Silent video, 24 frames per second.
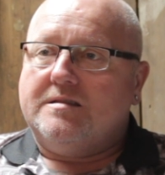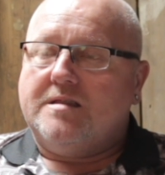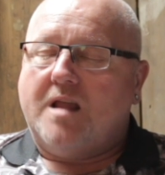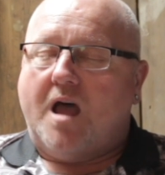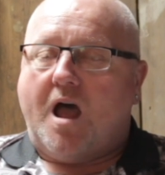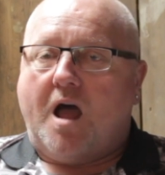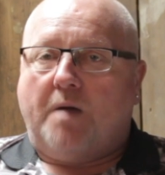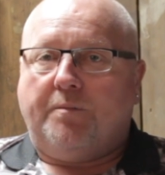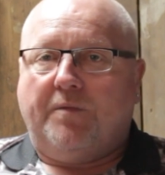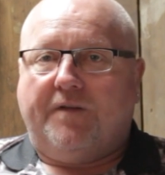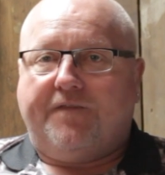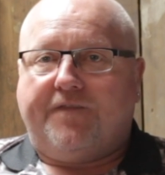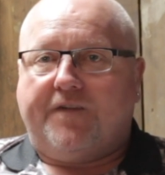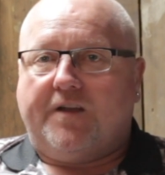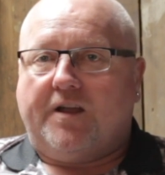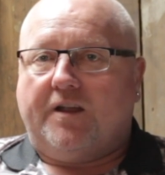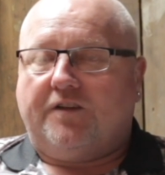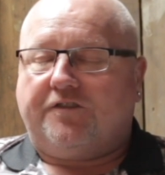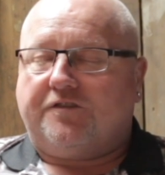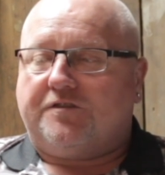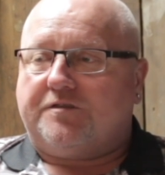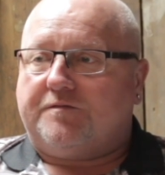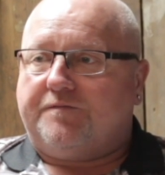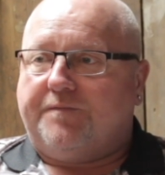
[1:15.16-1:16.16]
No, my
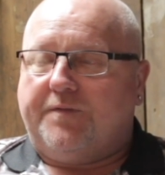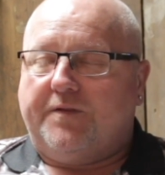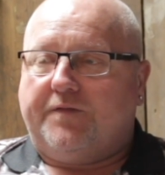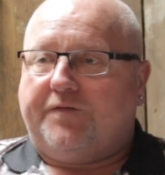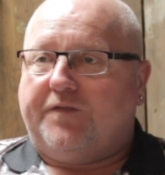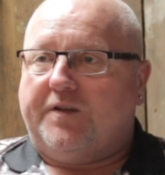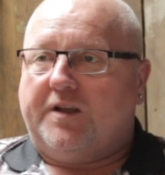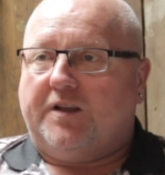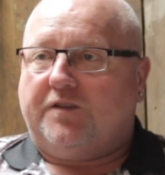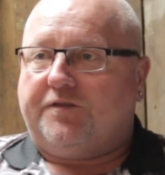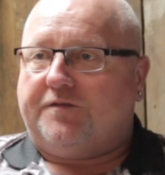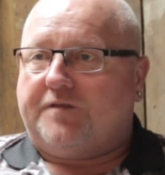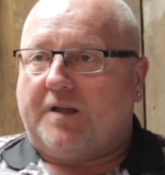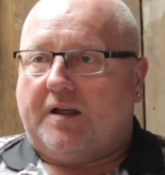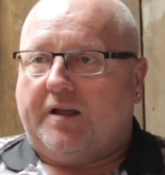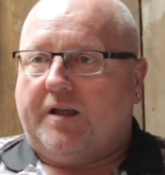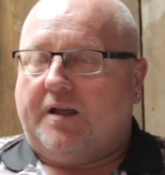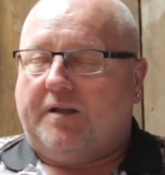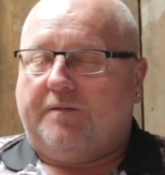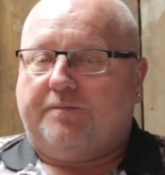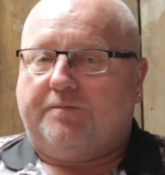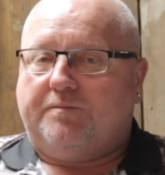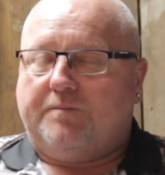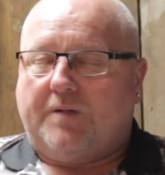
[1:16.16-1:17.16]
first
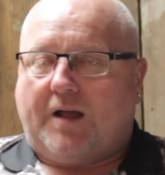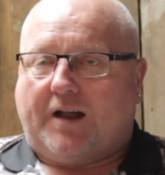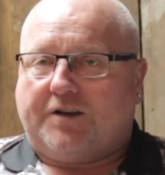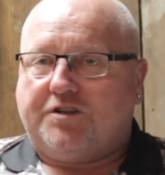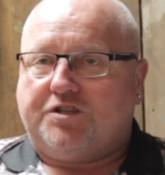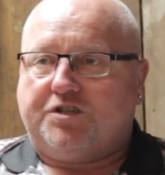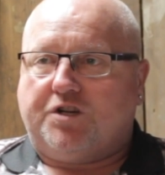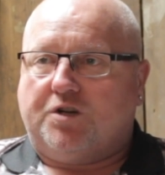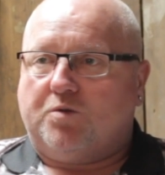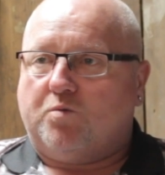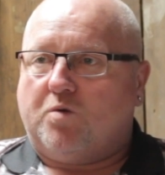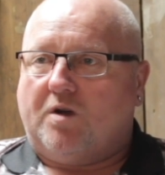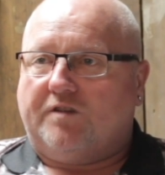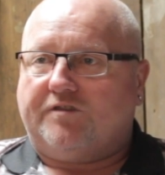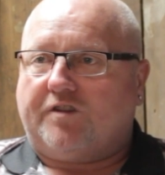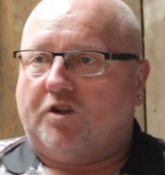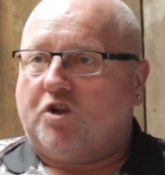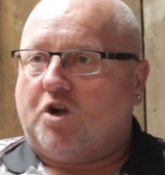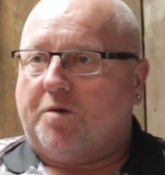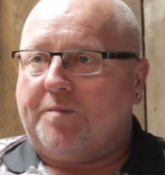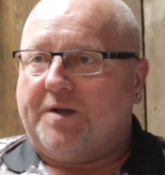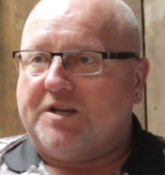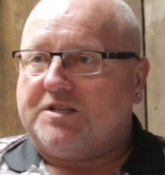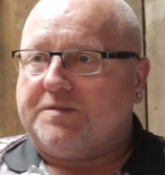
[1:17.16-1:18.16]
attitude was I'll
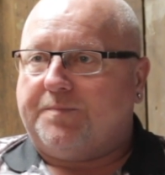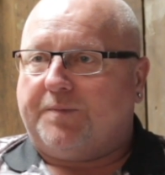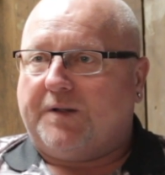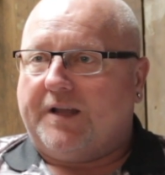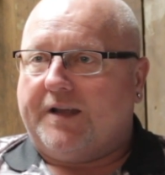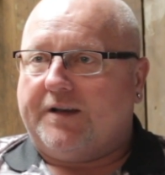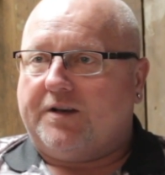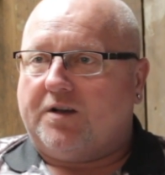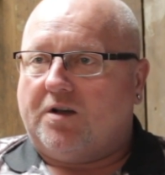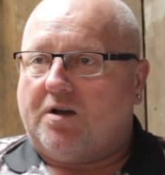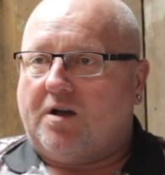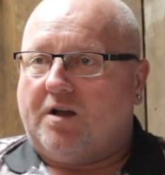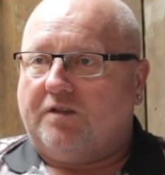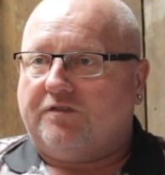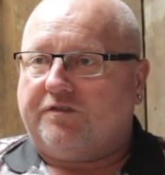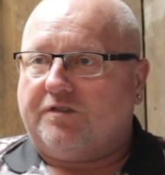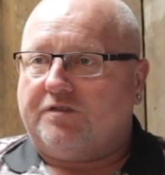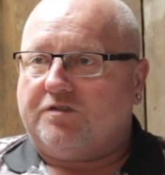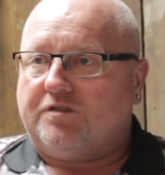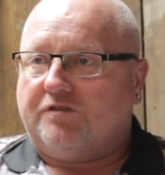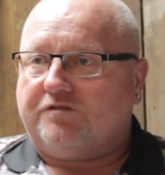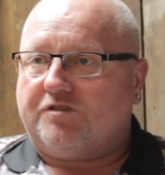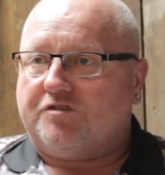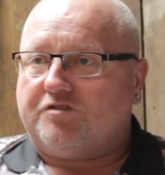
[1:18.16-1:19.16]
come in to play darts
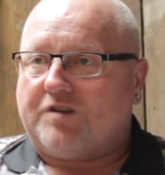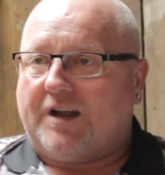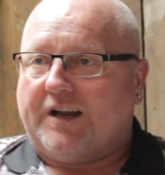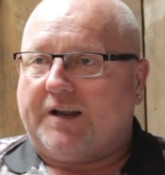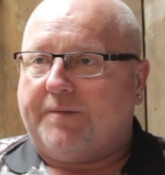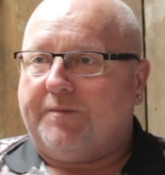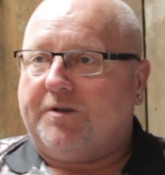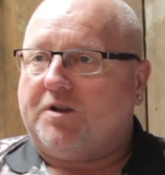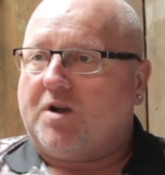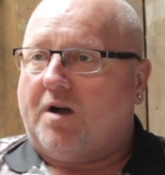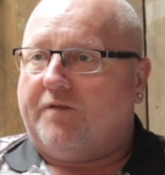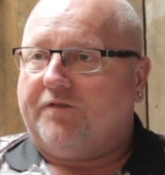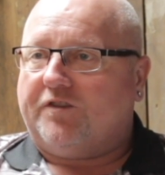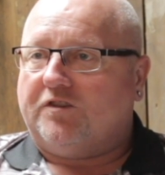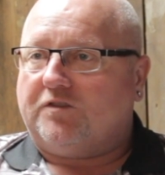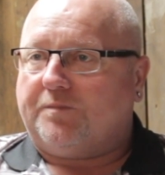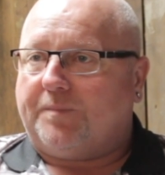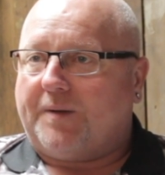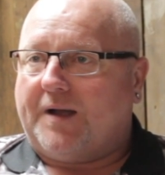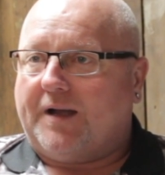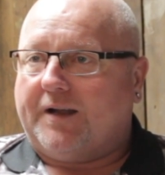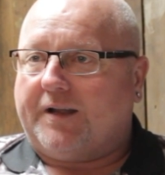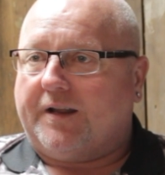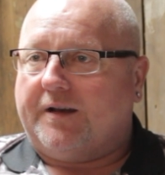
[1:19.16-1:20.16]
and just to try and get my confidence
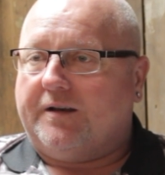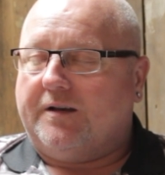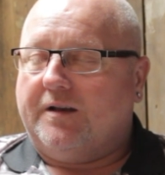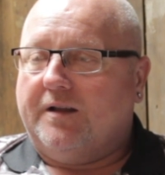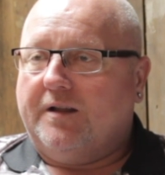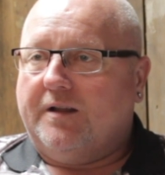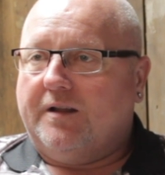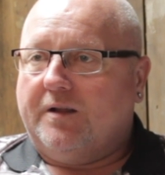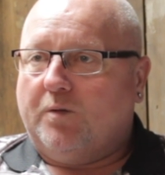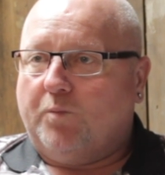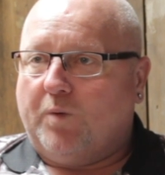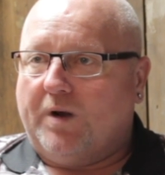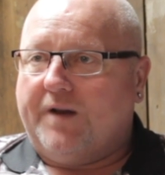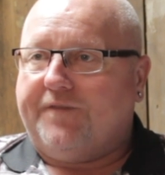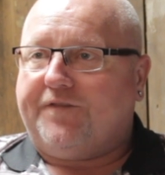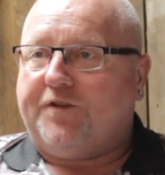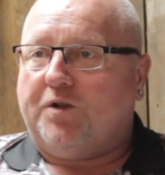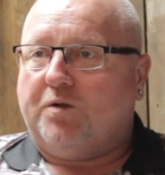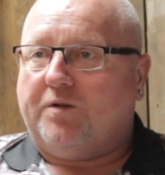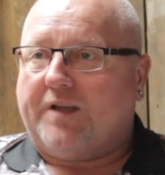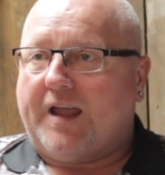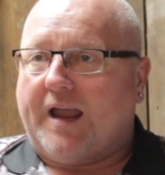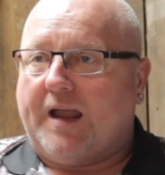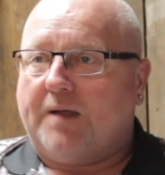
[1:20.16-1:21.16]
back and win a
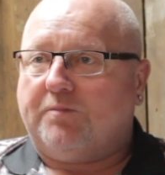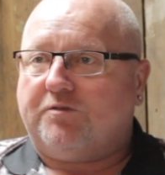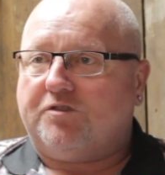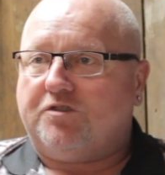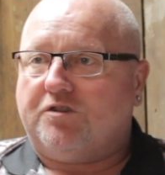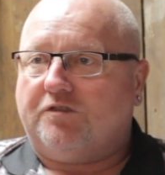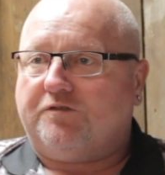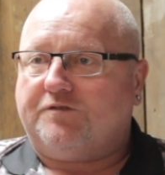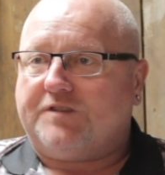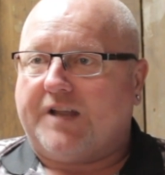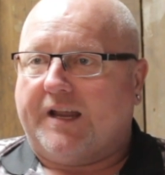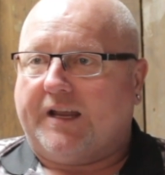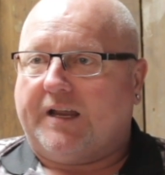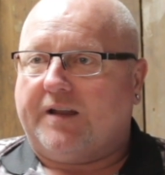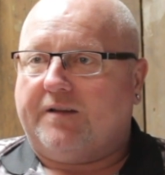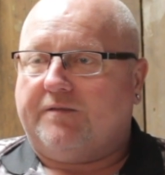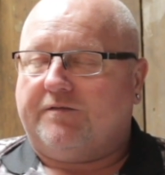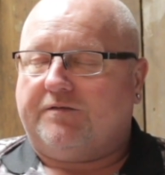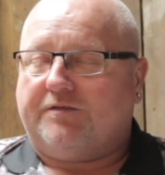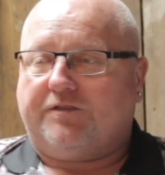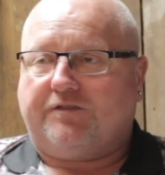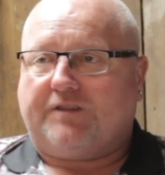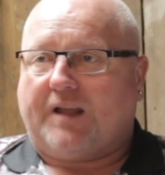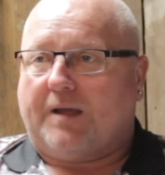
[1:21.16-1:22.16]
few games and just take it
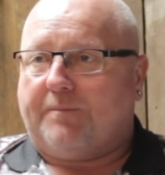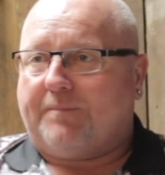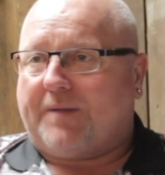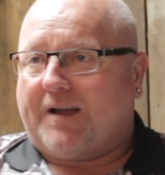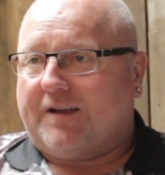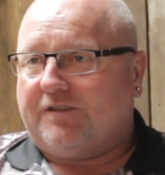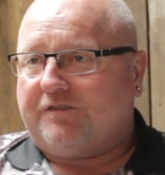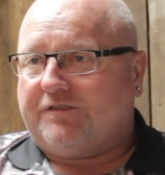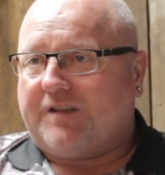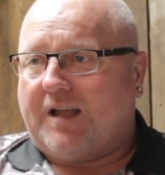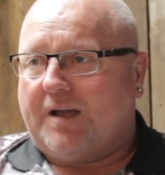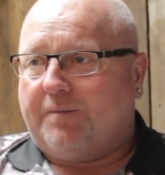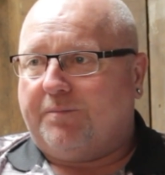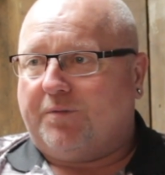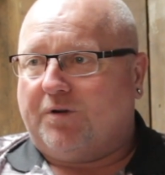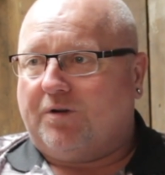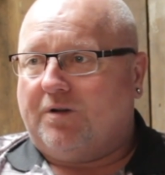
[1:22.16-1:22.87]
step by step.